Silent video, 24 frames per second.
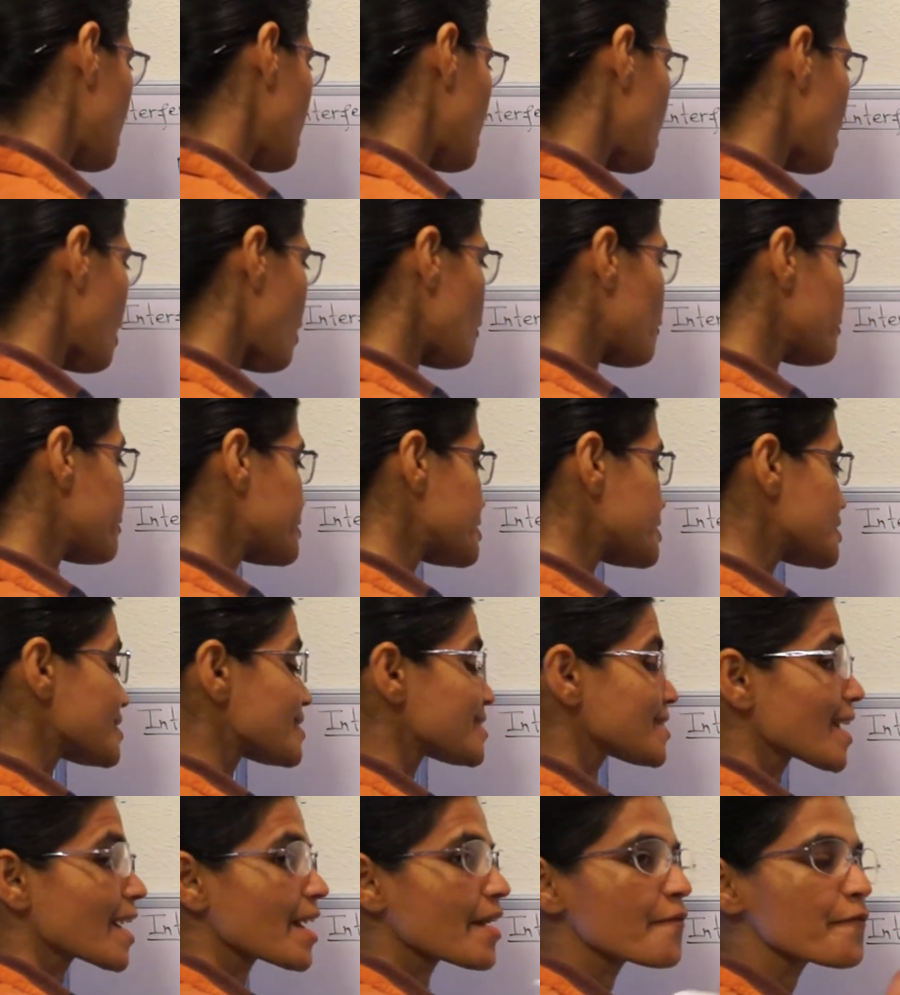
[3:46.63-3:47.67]
of the
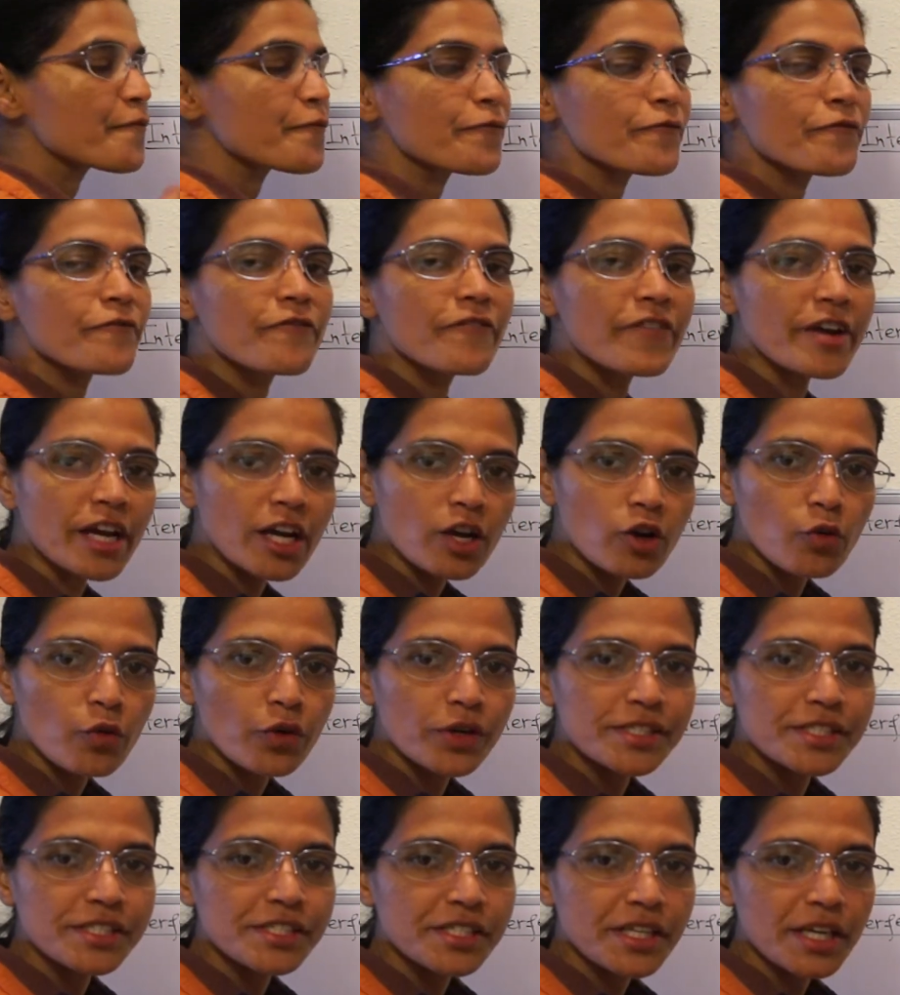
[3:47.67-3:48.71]
same
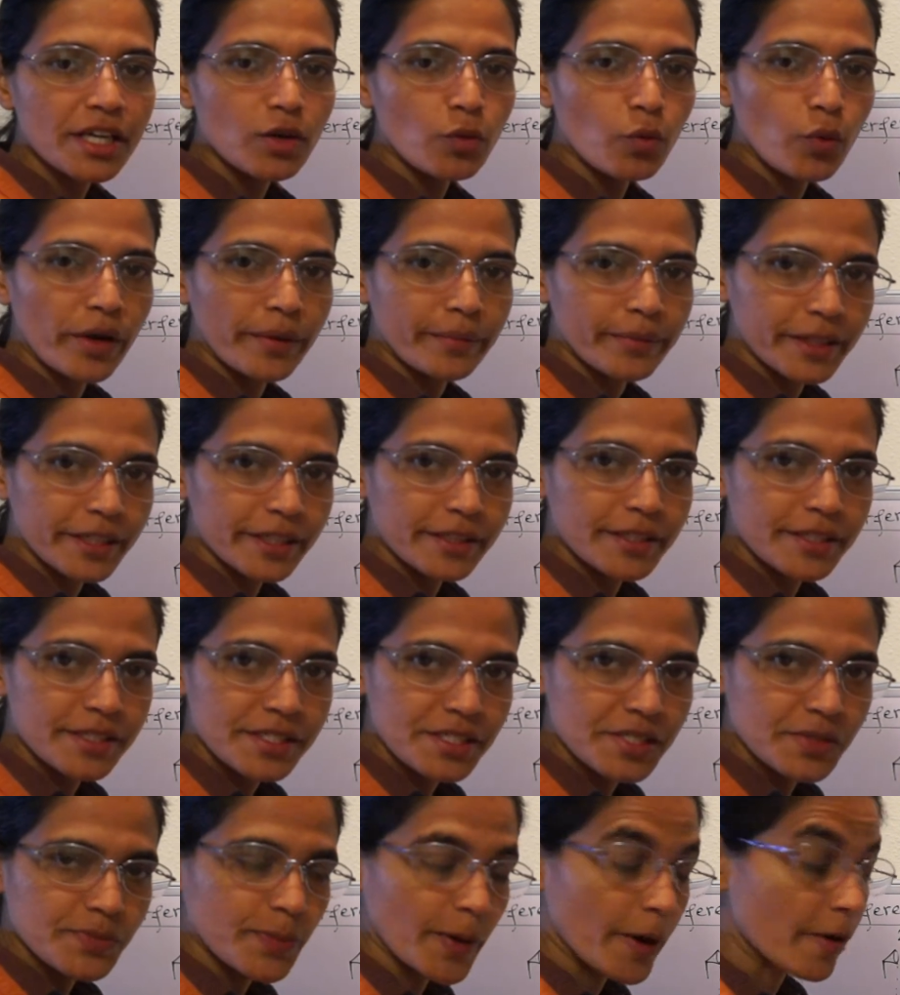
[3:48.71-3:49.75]
frequency and wavelength.
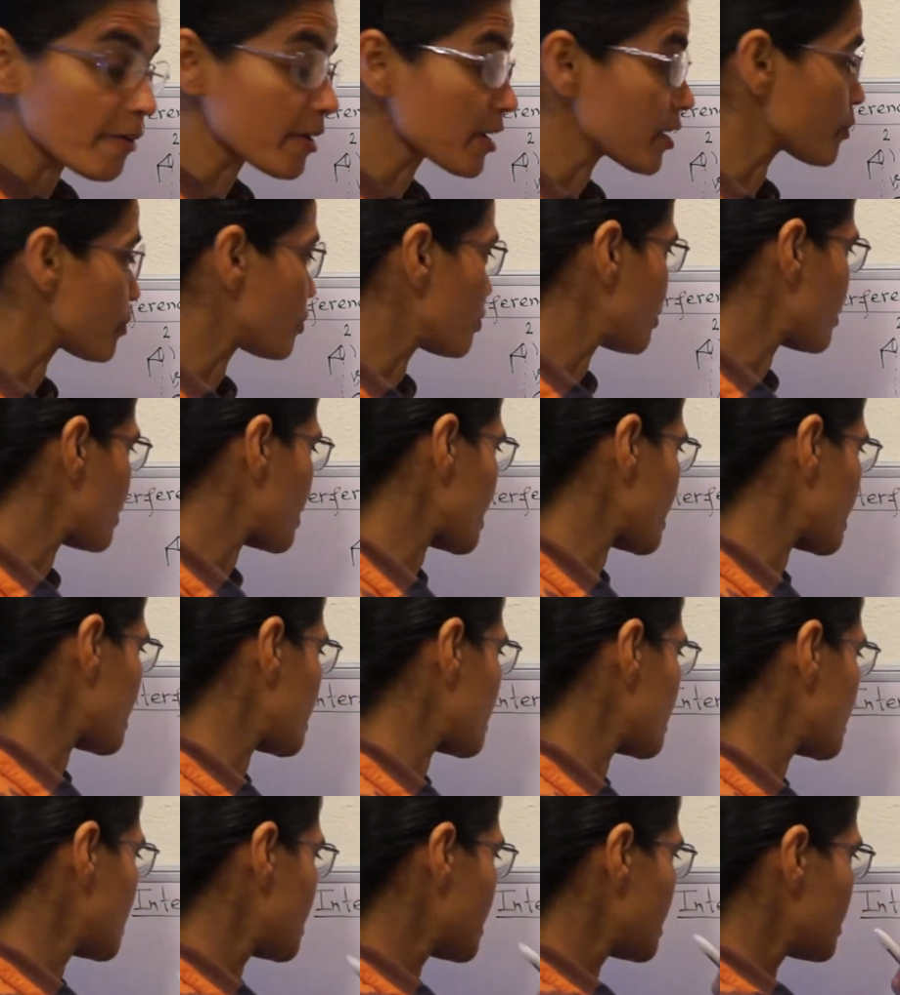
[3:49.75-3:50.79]
This is very important
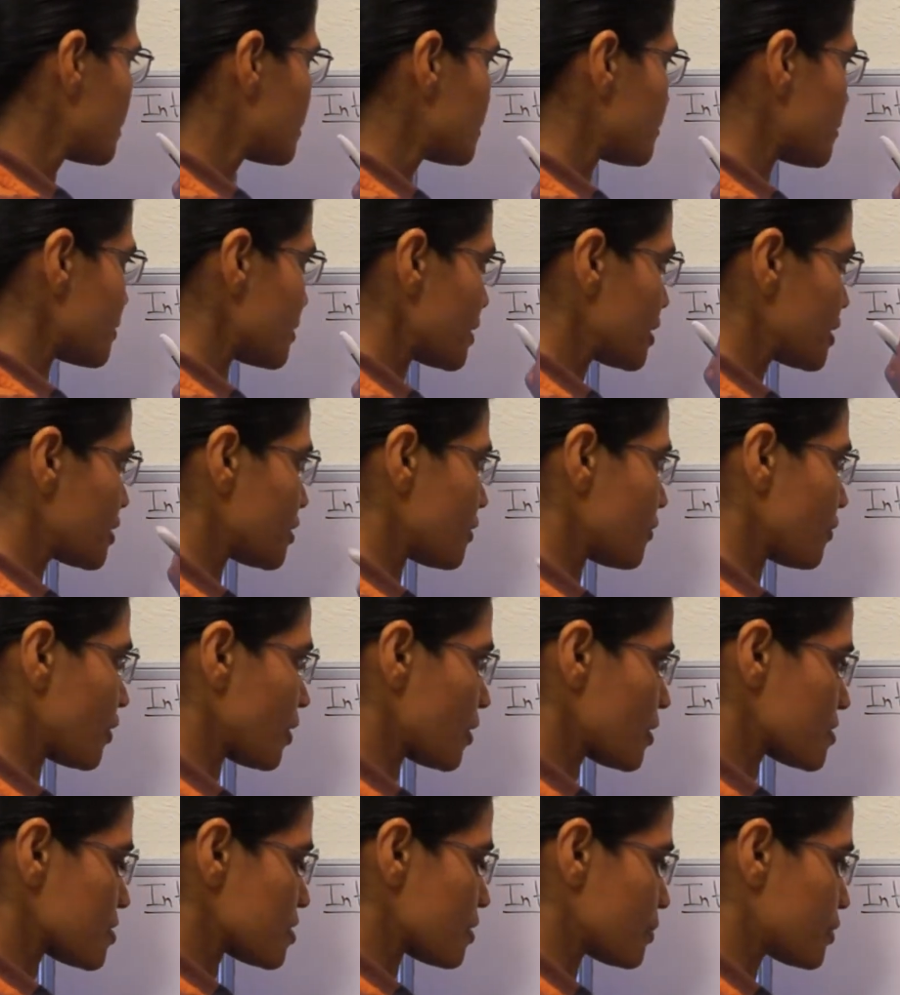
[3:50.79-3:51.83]
for
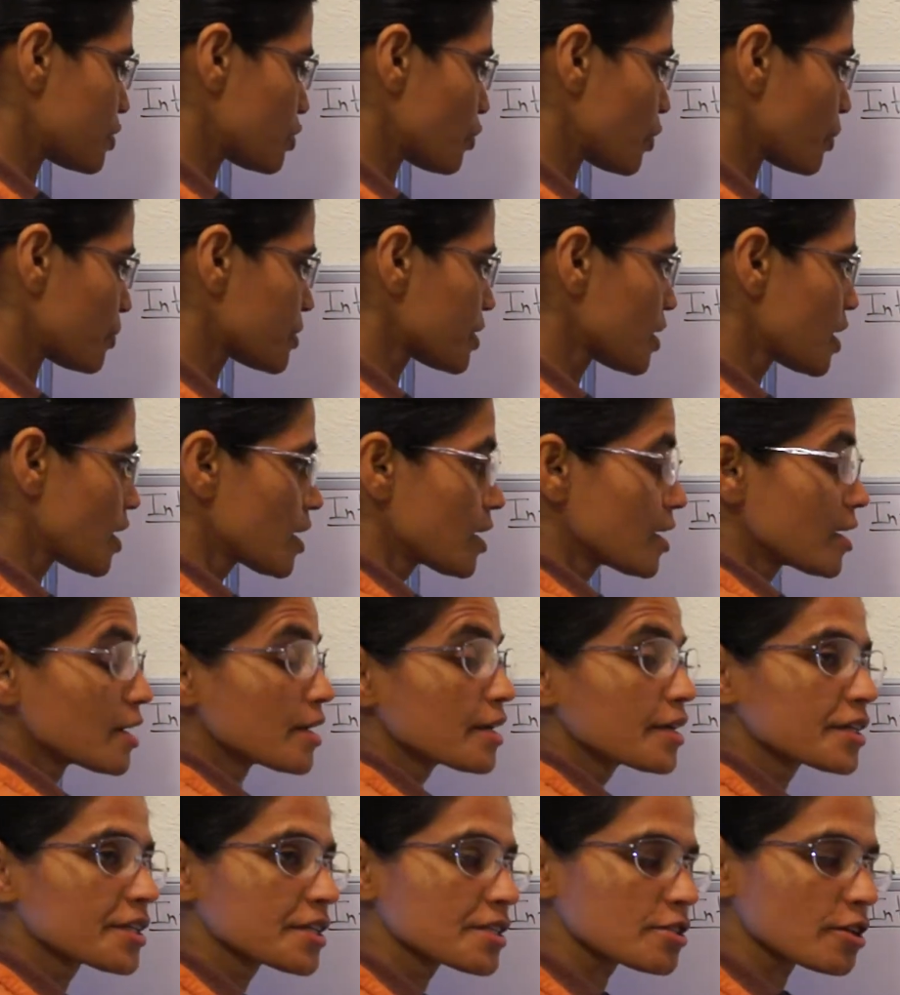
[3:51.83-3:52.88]
interference of two waves.
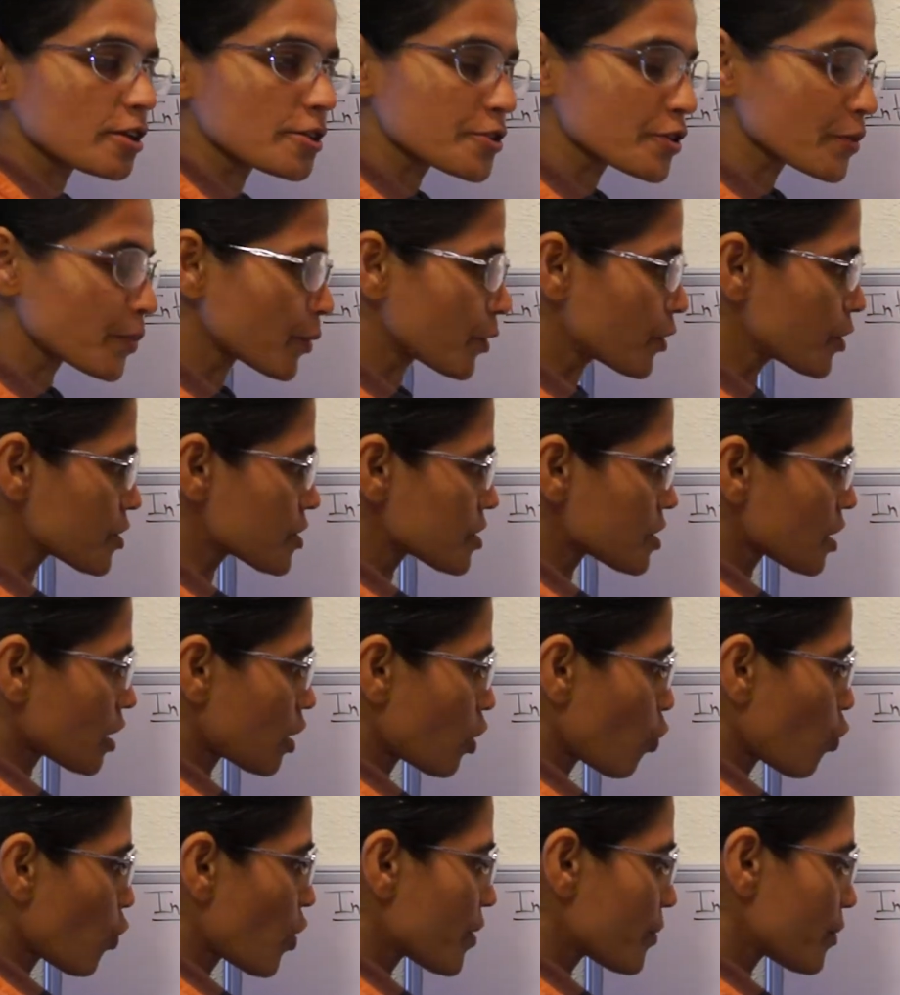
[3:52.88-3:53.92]
It is also producing
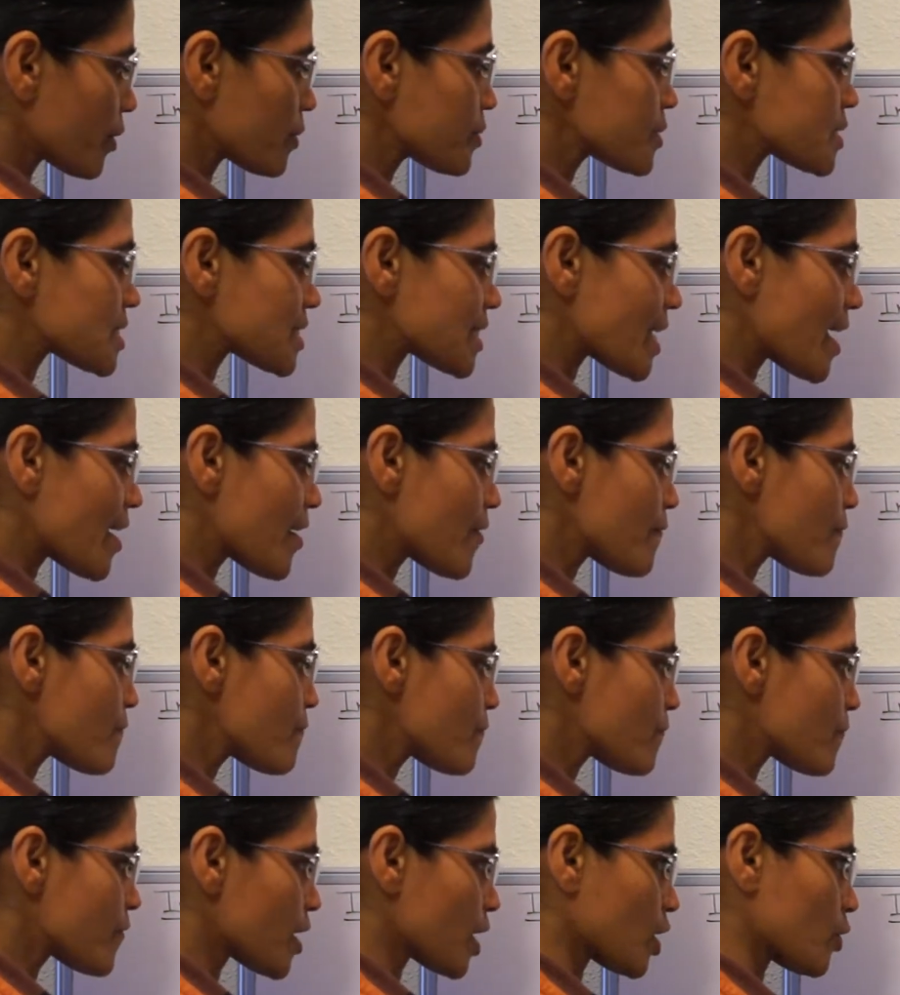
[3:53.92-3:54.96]
a wave of same
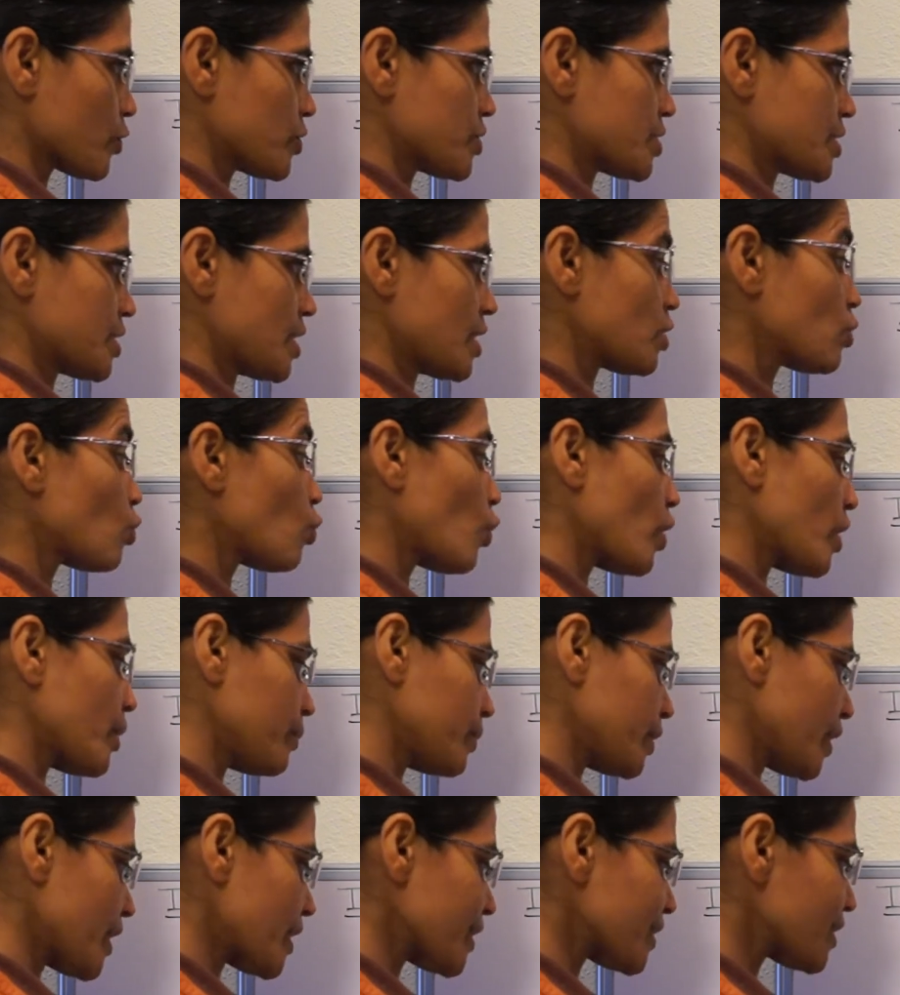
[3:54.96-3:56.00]
frequency and
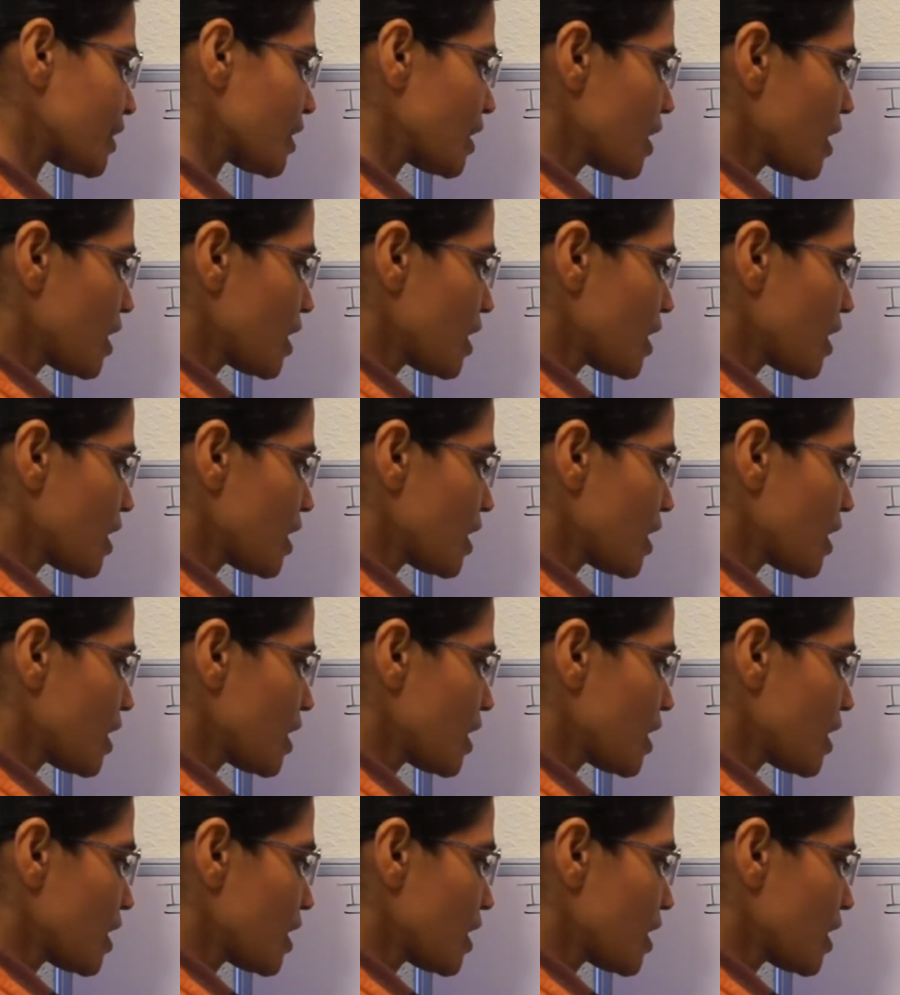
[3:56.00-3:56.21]
wavelength.